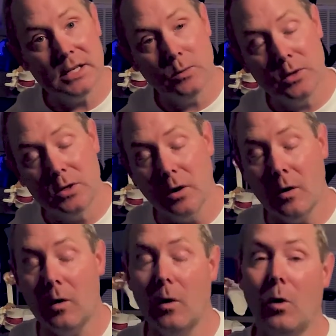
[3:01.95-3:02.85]
when you go
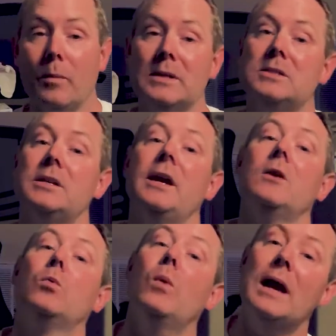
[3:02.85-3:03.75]
home and staying
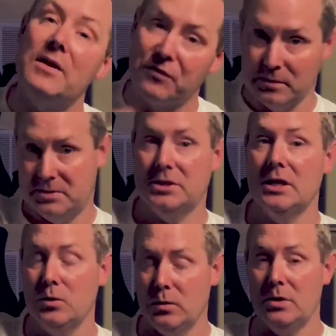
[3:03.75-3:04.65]
away from
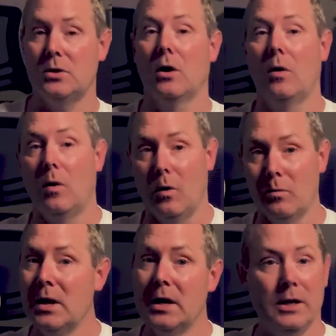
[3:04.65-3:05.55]
sitting when you go home.
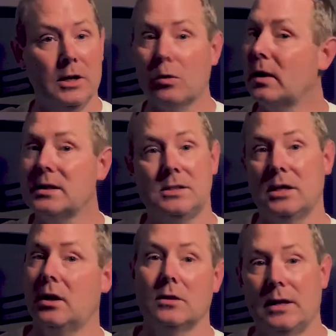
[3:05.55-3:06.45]
You don't want to sit
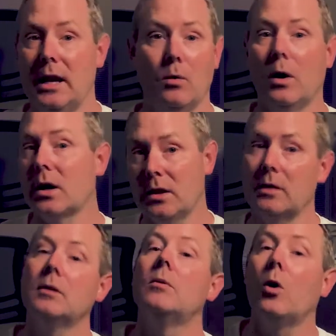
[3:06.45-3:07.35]
all day at work and then
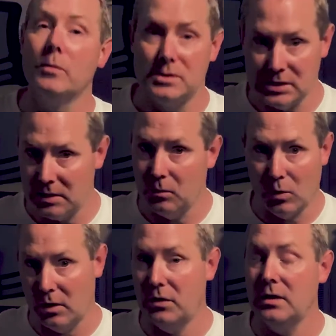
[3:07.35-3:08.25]
come home and sit
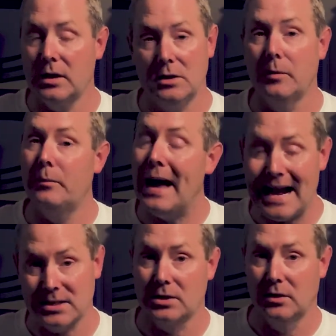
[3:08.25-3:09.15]
more and think that your
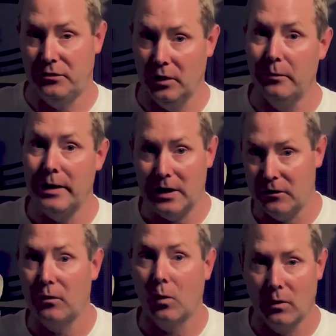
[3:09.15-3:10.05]
back's going to feel better
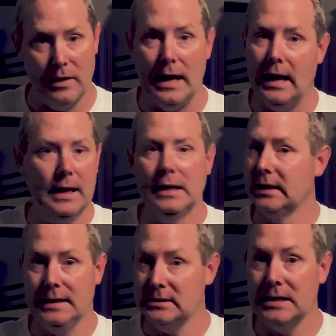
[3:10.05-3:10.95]
for that.
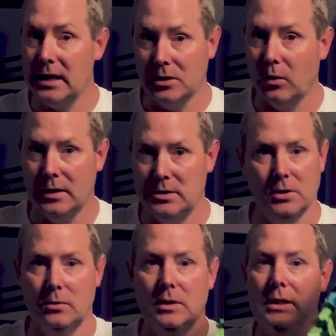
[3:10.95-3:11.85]
It's not going to.
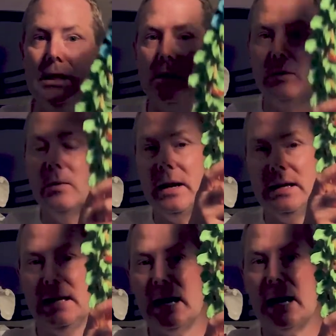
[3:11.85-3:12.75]
We want to
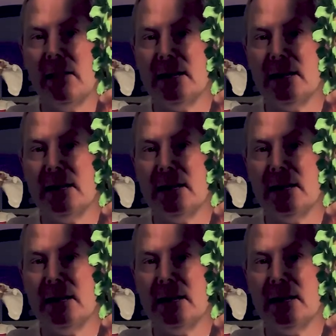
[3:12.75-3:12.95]
get out of that